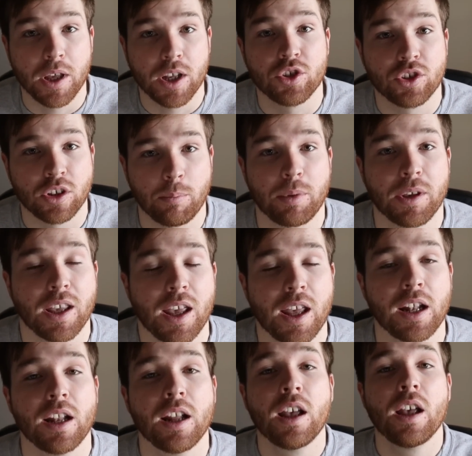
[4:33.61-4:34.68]
been jumping
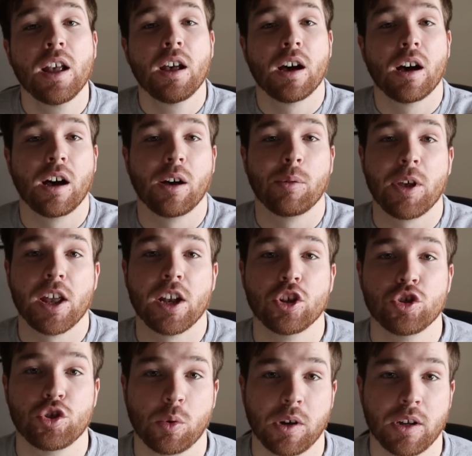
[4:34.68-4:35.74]
in and
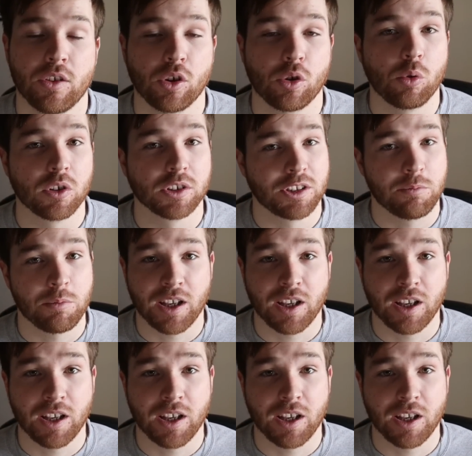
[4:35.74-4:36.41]
enjoying the course.